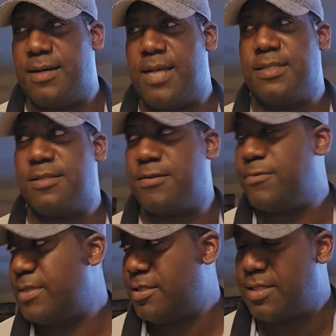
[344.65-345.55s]
I stuck
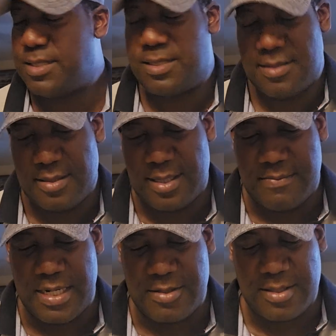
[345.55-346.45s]
with just
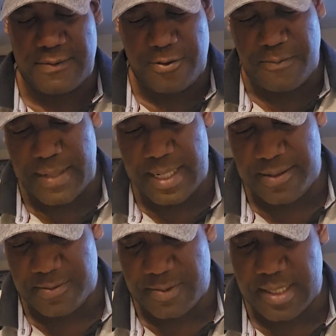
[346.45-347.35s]
Microsoft
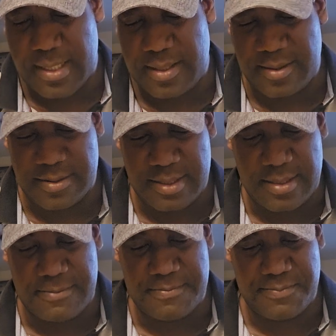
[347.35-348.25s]
Copilot while
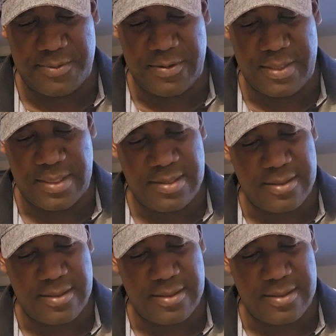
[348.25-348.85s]
doing this.